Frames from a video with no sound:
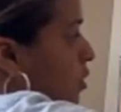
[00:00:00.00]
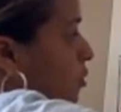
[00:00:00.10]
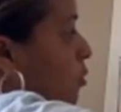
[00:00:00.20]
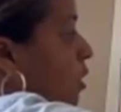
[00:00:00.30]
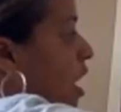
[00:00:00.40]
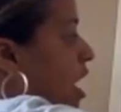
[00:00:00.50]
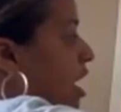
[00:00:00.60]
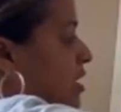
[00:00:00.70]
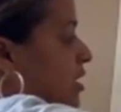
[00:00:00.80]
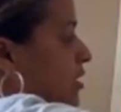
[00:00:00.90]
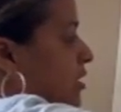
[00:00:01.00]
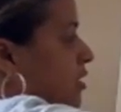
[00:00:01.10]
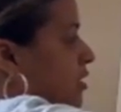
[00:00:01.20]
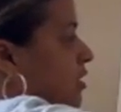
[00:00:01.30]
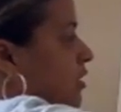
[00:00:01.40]
wand.
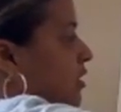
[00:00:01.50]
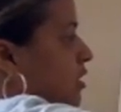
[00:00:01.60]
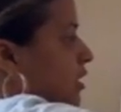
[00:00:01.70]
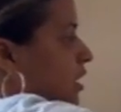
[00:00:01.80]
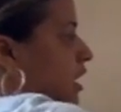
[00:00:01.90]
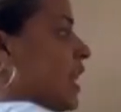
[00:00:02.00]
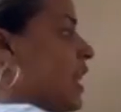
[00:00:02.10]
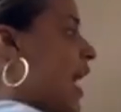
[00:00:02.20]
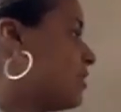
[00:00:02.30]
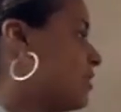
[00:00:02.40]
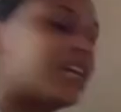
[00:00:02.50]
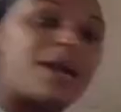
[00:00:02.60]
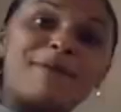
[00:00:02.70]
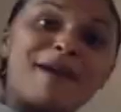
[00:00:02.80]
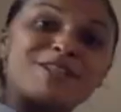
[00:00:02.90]
Look at that, she's got a
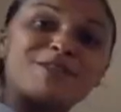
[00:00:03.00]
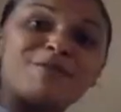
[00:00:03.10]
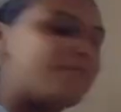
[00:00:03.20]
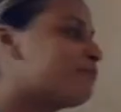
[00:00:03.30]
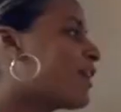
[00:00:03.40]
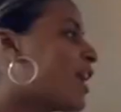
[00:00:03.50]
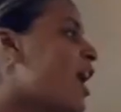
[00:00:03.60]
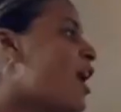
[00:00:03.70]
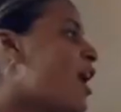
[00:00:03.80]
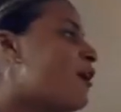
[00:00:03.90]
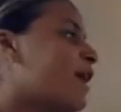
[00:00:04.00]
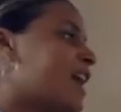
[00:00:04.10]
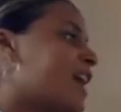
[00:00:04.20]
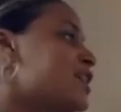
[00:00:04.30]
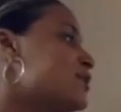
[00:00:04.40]
magical wand. Okay,
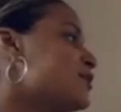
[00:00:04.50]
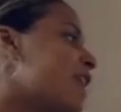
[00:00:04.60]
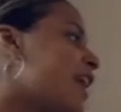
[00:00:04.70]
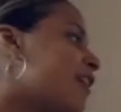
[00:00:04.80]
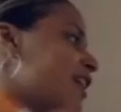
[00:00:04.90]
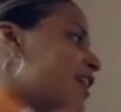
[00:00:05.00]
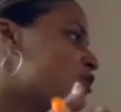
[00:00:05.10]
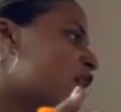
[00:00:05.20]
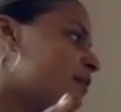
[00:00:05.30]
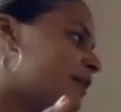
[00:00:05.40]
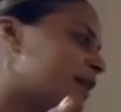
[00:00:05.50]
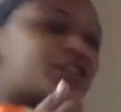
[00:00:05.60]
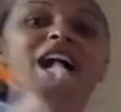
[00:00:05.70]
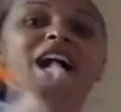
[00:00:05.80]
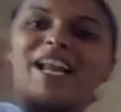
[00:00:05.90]
so now that I've drawn a
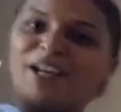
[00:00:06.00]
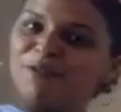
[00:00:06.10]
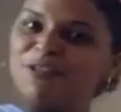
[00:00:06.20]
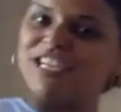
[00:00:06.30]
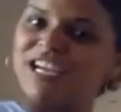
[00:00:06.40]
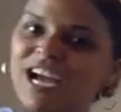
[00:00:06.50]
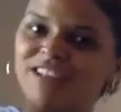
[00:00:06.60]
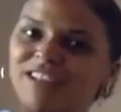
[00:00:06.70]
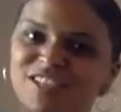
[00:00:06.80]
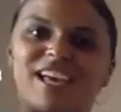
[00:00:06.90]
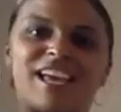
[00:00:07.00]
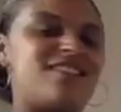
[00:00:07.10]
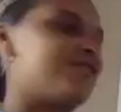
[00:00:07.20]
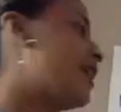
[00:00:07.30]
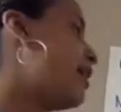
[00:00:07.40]
picture, I know what she kind of looks like.
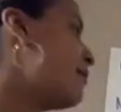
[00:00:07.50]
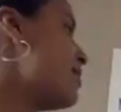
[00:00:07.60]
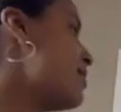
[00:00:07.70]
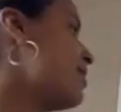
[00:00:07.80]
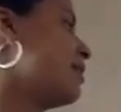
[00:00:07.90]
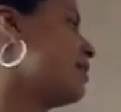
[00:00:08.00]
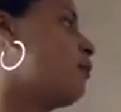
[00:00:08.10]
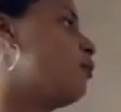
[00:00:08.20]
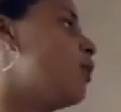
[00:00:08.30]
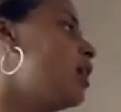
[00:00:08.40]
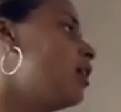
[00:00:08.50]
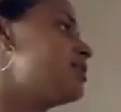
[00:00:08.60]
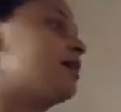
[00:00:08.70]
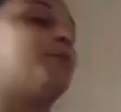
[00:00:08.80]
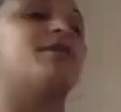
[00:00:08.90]
So now I'm going to think about what are
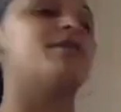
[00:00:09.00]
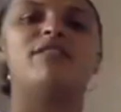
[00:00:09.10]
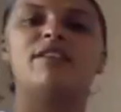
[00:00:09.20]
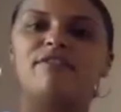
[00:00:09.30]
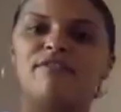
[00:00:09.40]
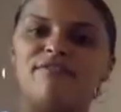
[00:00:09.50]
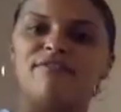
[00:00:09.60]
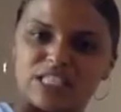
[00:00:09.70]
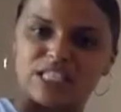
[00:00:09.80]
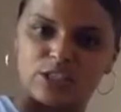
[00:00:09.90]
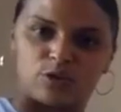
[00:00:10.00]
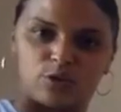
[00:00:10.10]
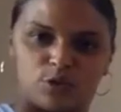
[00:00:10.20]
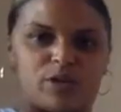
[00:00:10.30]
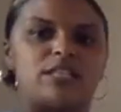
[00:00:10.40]
some of the physical
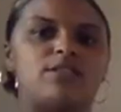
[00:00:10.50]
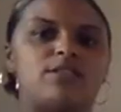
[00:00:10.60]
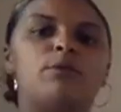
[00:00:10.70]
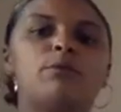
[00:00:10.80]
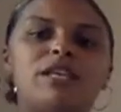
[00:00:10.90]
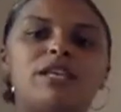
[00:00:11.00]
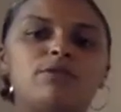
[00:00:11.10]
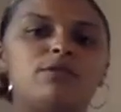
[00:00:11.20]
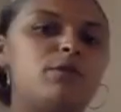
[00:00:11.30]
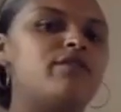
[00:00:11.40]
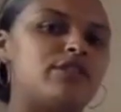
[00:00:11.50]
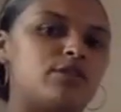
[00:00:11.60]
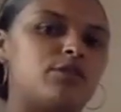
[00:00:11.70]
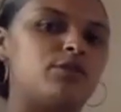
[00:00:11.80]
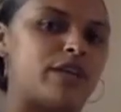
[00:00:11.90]
traits. So when we use the word
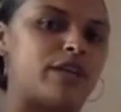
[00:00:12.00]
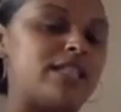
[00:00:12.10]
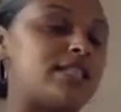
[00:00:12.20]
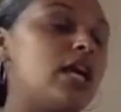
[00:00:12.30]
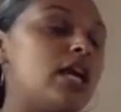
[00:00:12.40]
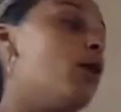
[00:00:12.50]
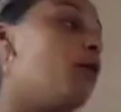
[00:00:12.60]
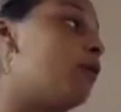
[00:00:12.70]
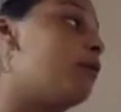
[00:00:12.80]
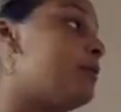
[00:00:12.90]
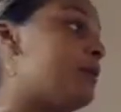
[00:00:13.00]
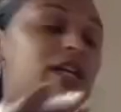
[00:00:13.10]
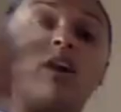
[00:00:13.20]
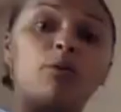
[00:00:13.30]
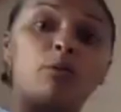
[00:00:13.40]
physical traits, what we mean
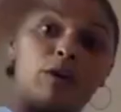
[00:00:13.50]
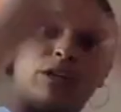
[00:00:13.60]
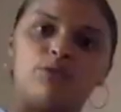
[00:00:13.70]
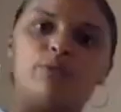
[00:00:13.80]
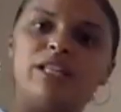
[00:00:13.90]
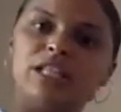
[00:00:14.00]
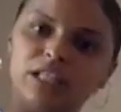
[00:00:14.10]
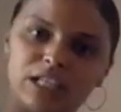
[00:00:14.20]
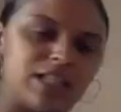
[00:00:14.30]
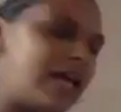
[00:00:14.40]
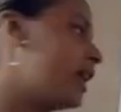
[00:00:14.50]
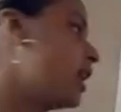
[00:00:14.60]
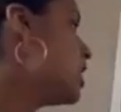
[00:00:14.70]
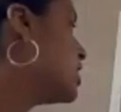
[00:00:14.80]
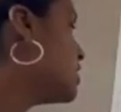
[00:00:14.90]
are what do we look like?
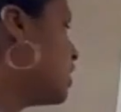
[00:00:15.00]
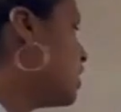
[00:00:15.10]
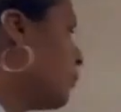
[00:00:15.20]
So